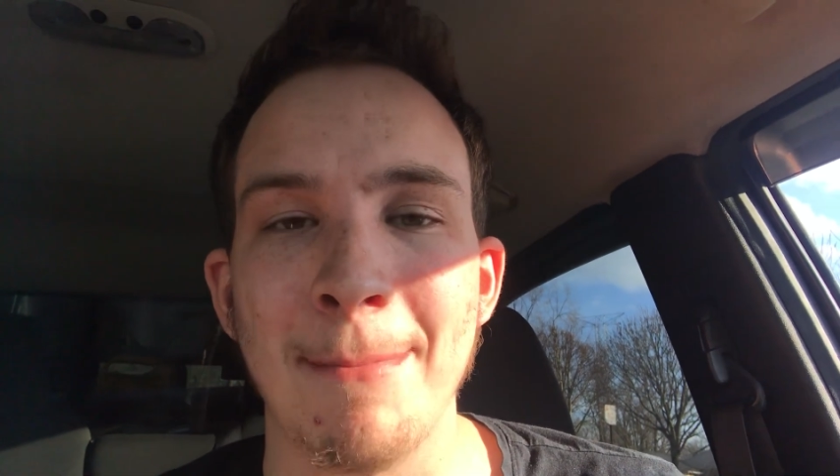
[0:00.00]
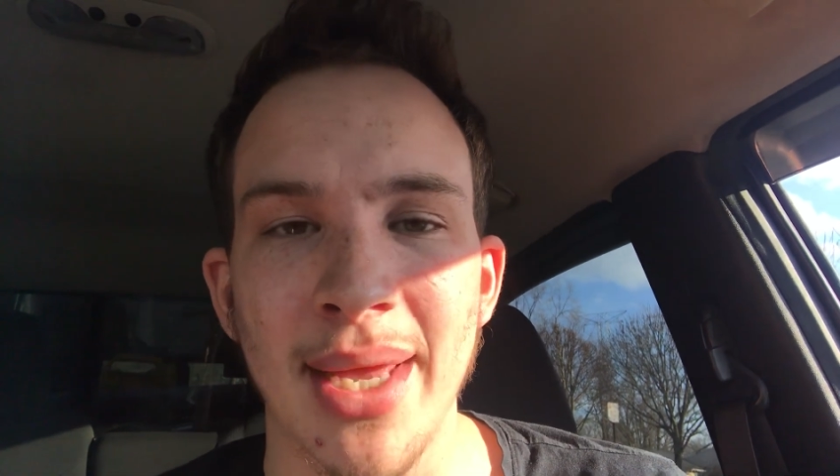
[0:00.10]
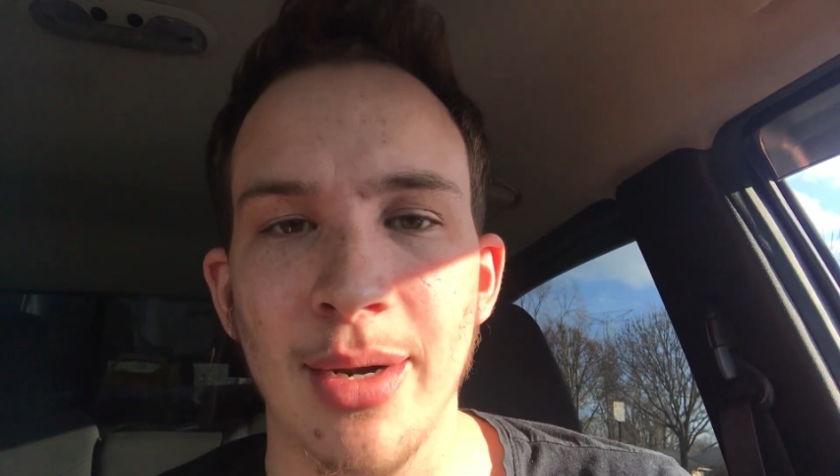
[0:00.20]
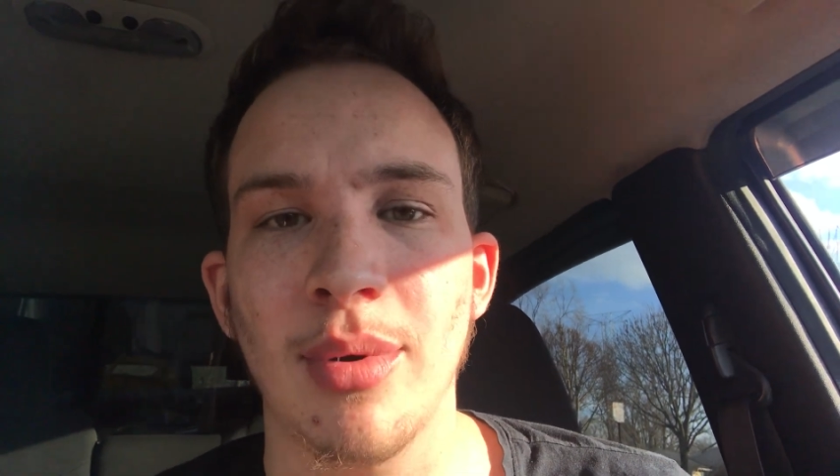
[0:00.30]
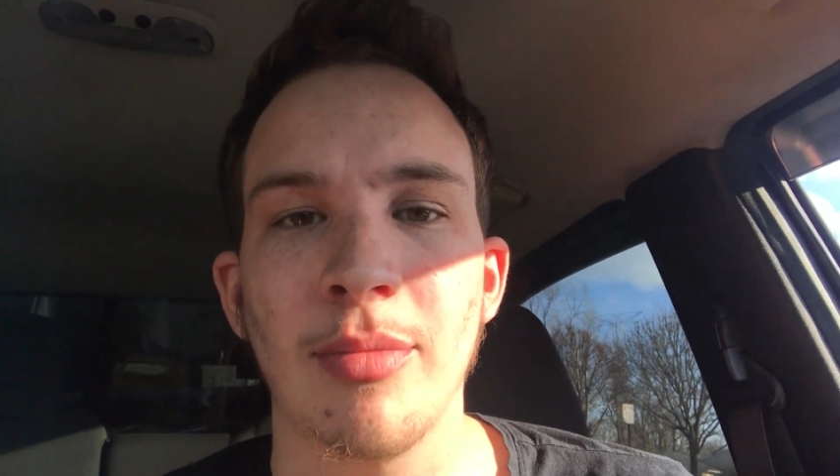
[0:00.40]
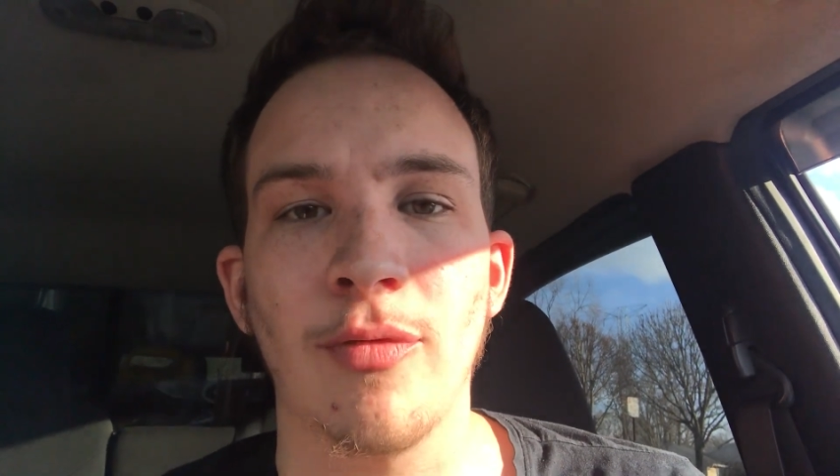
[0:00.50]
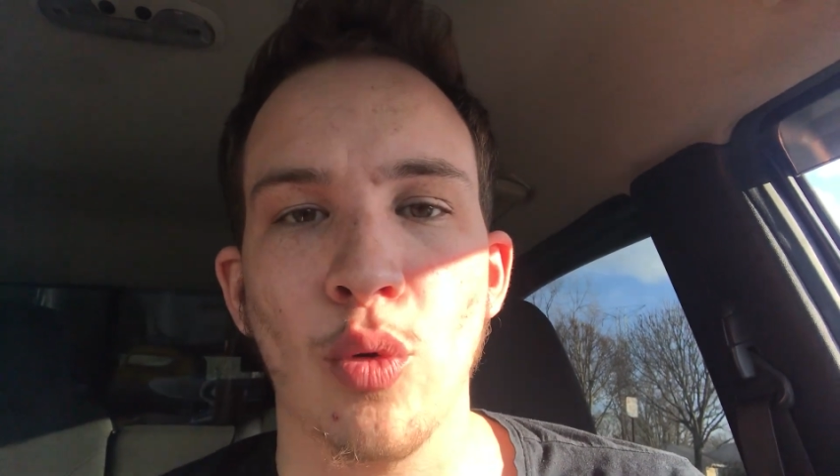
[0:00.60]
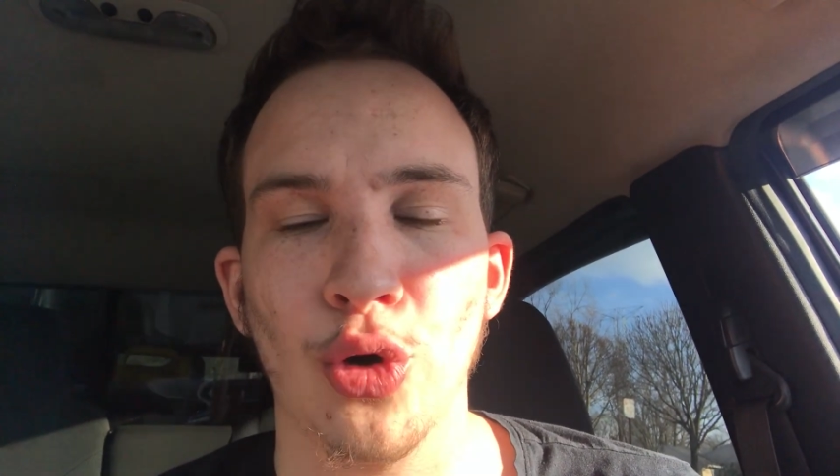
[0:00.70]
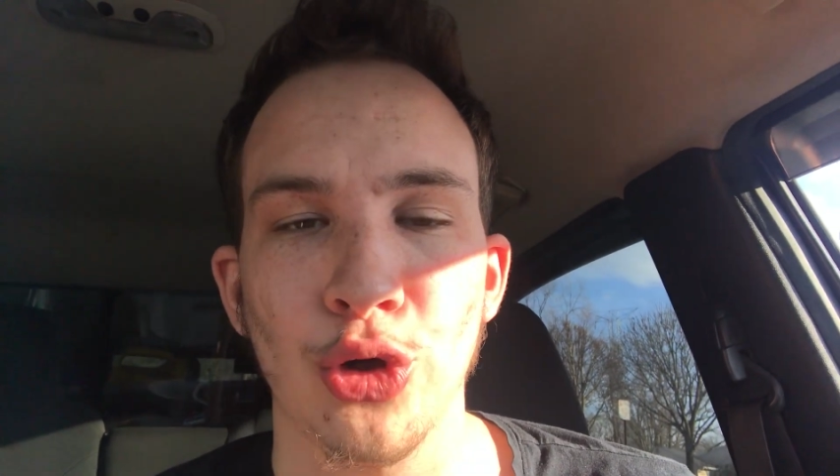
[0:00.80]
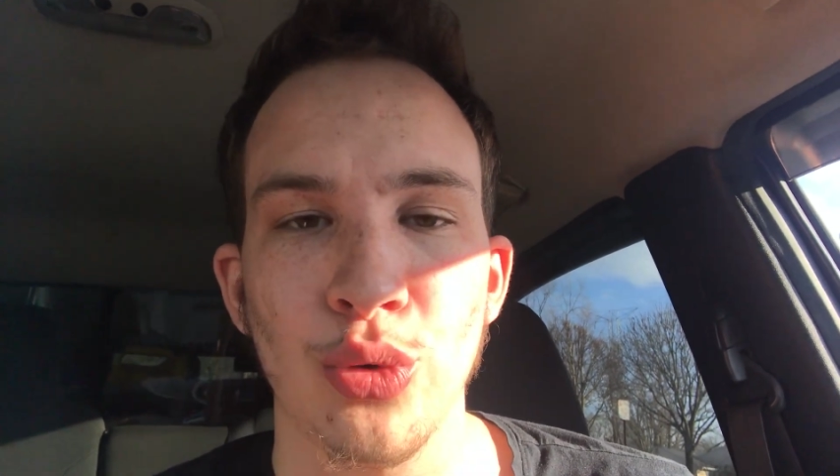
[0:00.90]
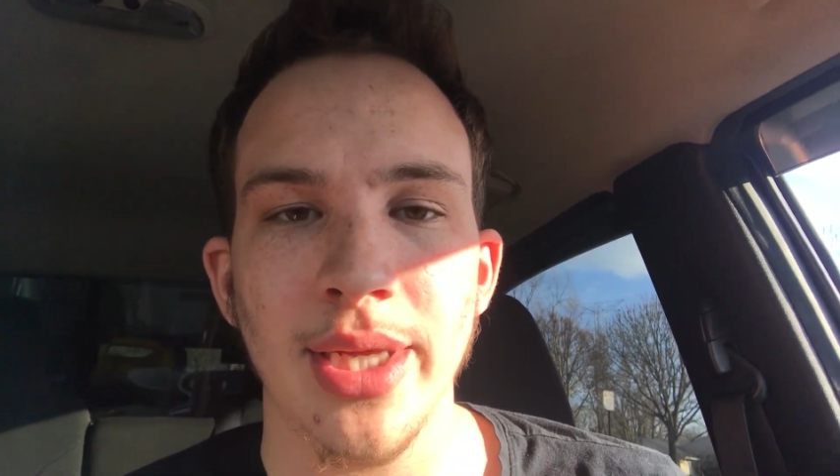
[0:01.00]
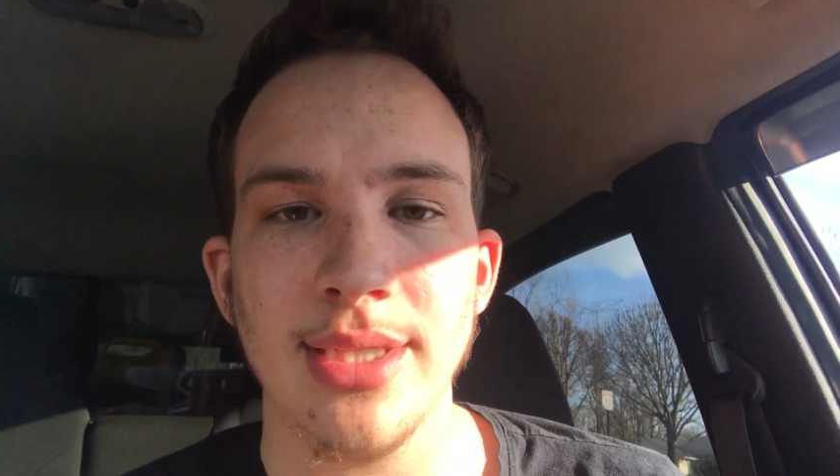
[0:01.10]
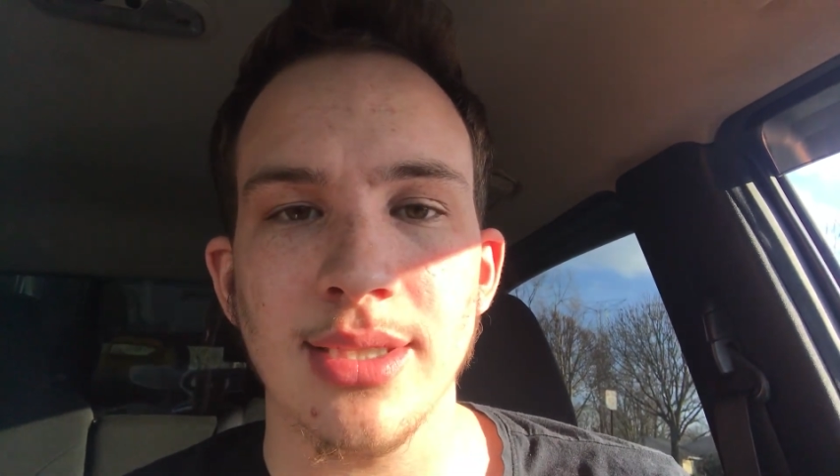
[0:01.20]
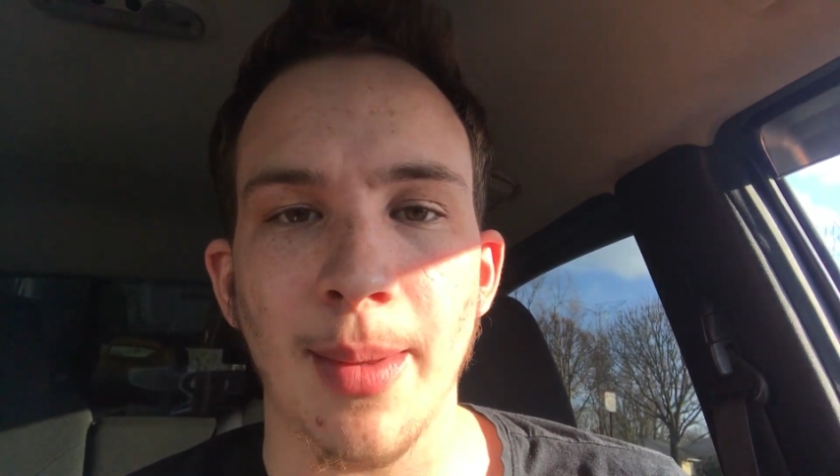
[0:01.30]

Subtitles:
minimum 4 units.